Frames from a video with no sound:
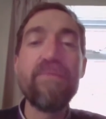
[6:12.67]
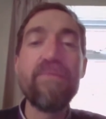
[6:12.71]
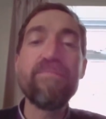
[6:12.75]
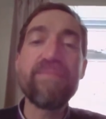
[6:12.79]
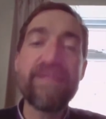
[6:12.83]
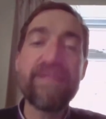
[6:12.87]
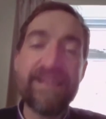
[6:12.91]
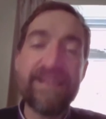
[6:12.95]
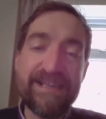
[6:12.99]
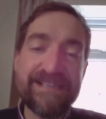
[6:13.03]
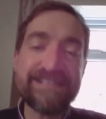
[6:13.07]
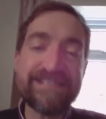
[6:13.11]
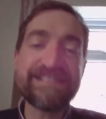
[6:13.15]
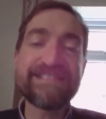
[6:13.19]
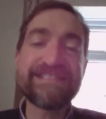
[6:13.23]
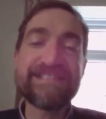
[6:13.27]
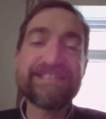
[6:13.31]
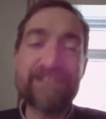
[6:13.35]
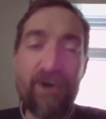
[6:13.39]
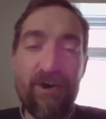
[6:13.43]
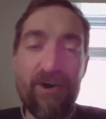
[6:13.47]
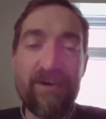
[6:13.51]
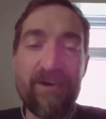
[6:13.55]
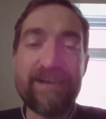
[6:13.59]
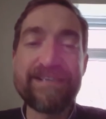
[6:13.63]
But this
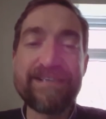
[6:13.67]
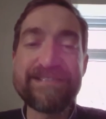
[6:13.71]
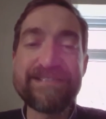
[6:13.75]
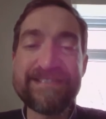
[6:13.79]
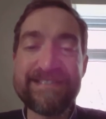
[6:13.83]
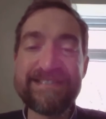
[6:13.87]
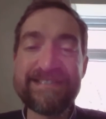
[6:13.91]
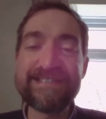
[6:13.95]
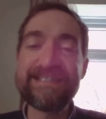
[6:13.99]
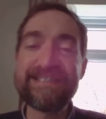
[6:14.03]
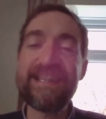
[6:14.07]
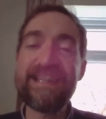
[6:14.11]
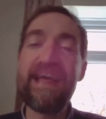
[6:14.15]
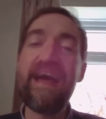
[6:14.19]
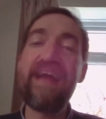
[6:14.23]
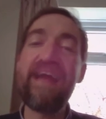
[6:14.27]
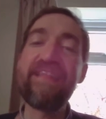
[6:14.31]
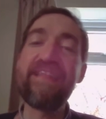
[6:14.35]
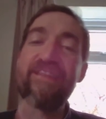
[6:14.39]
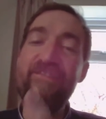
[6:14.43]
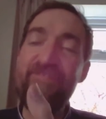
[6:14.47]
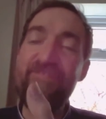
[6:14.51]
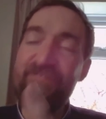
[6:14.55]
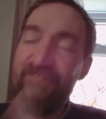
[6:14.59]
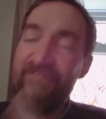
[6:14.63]
song, it says that
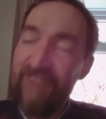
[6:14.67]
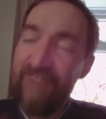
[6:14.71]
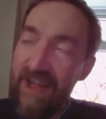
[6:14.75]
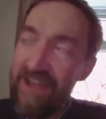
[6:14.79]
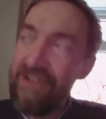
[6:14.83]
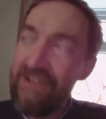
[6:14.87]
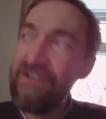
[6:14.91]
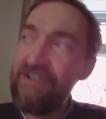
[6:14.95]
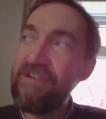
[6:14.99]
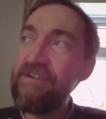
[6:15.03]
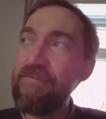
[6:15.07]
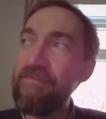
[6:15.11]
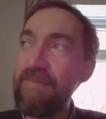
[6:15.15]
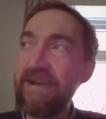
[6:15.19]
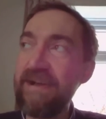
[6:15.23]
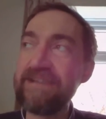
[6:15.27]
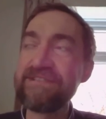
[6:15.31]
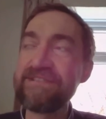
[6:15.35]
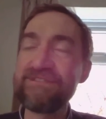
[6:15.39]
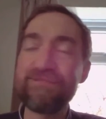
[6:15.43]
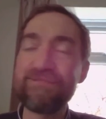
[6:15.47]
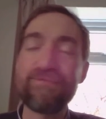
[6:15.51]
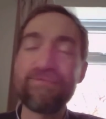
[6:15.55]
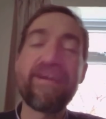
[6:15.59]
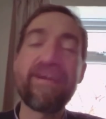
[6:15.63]
the fundamental